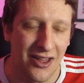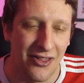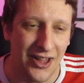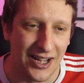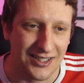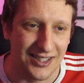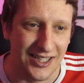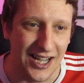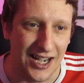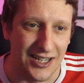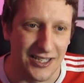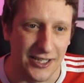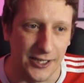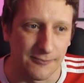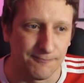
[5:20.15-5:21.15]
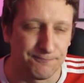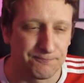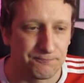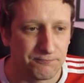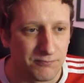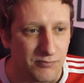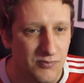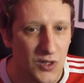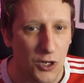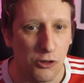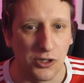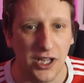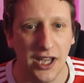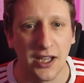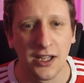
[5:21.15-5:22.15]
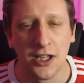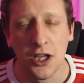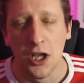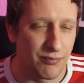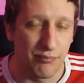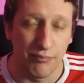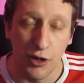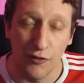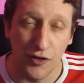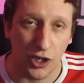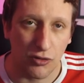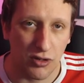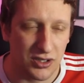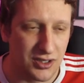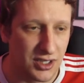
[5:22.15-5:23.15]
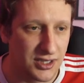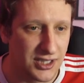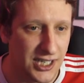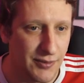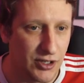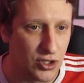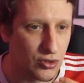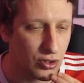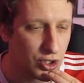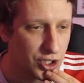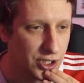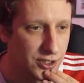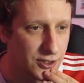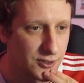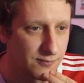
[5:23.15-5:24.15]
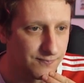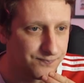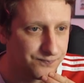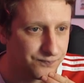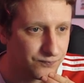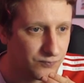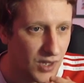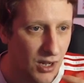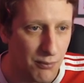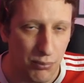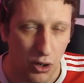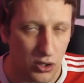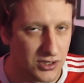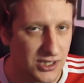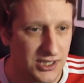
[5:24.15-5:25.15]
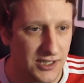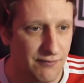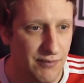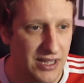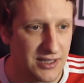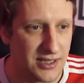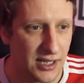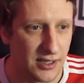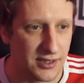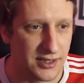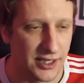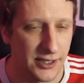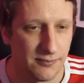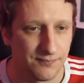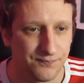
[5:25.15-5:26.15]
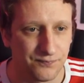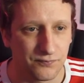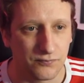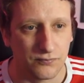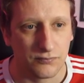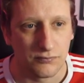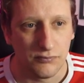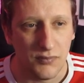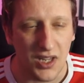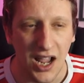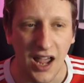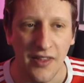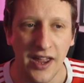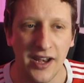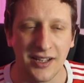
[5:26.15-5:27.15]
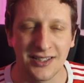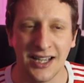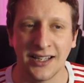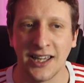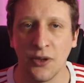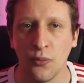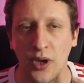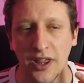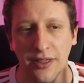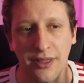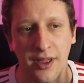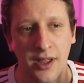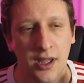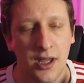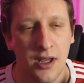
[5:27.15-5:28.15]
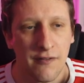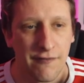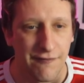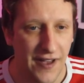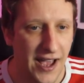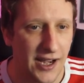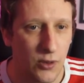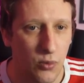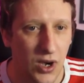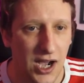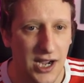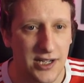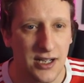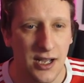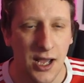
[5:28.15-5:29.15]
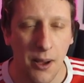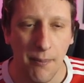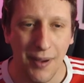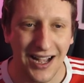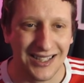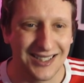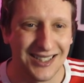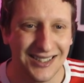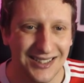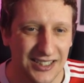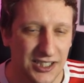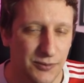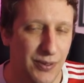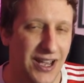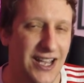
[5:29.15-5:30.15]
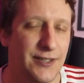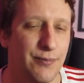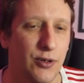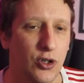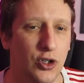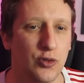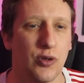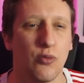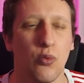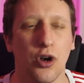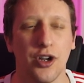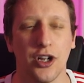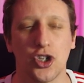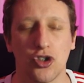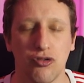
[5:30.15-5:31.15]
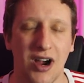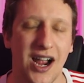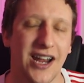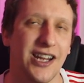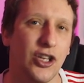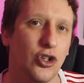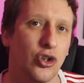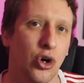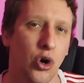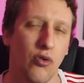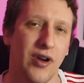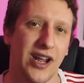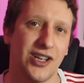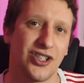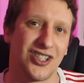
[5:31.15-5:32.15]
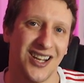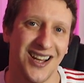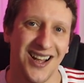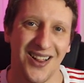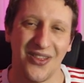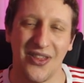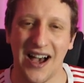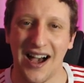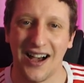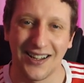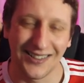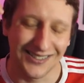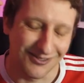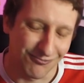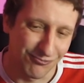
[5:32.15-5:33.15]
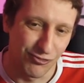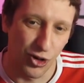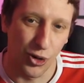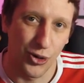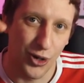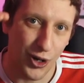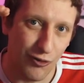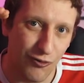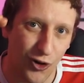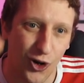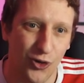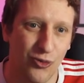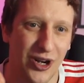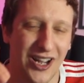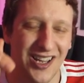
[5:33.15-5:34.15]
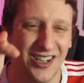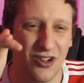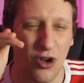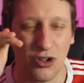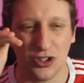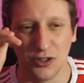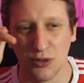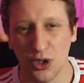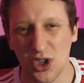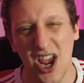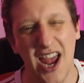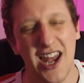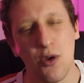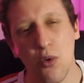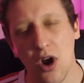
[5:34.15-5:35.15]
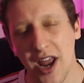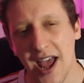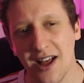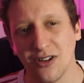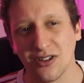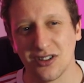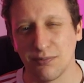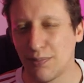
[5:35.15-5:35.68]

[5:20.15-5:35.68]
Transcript: That's the idea. Okay, moving across to the team instructions. Positive mentality, and then attacking width fairly wide, passing to space, because we want to try and encourage that run of Henry. Not so much anyone else.